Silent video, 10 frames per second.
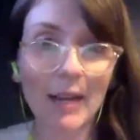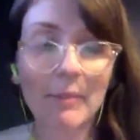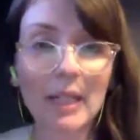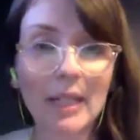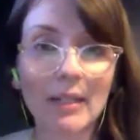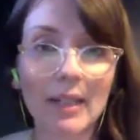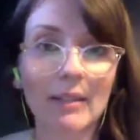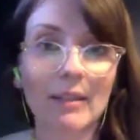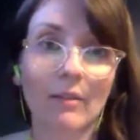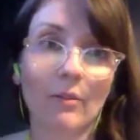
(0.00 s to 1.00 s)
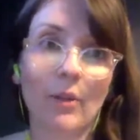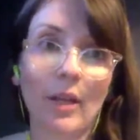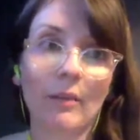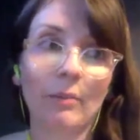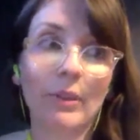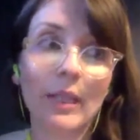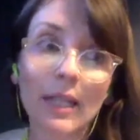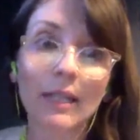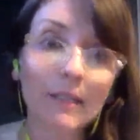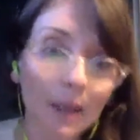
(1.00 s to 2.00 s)
I mean, it's a pretty
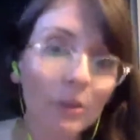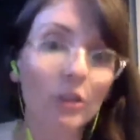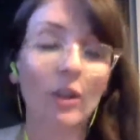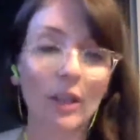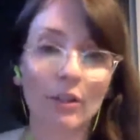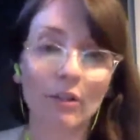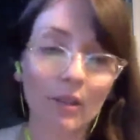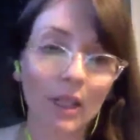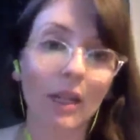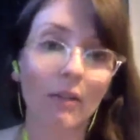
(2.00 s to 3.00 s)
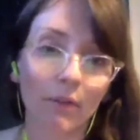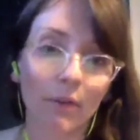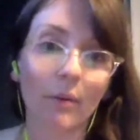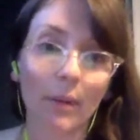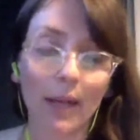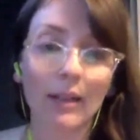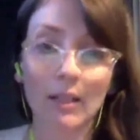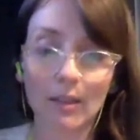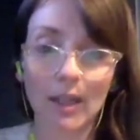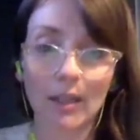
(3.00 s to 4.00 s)
exceptional and unique format
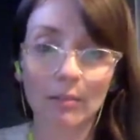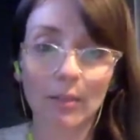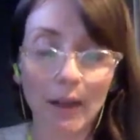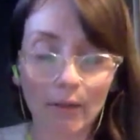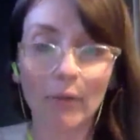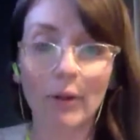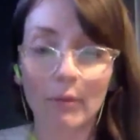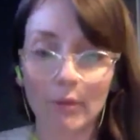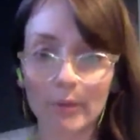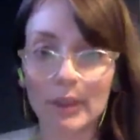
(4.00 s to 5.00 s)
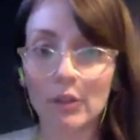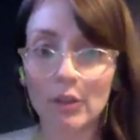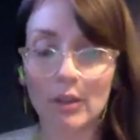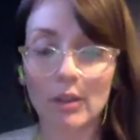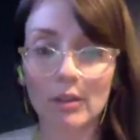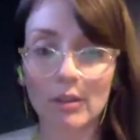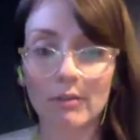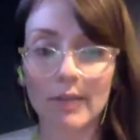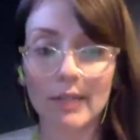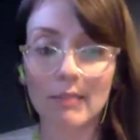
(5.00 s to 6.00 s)
and platform through which to
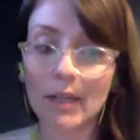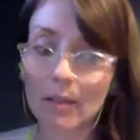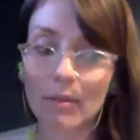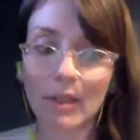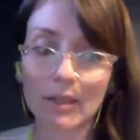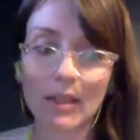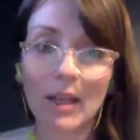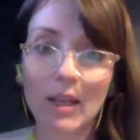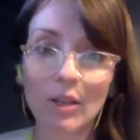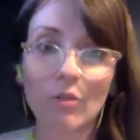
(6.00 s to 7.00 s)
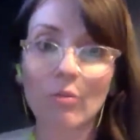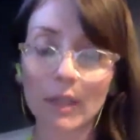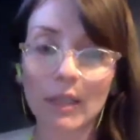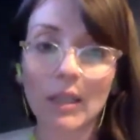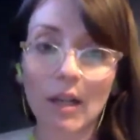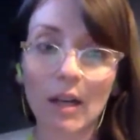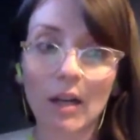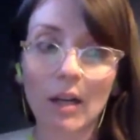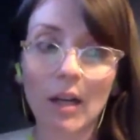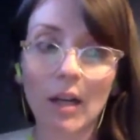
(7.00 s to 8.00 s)
raise money, because you really
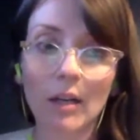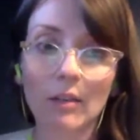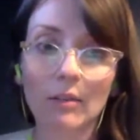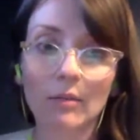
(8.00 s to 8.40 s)
are,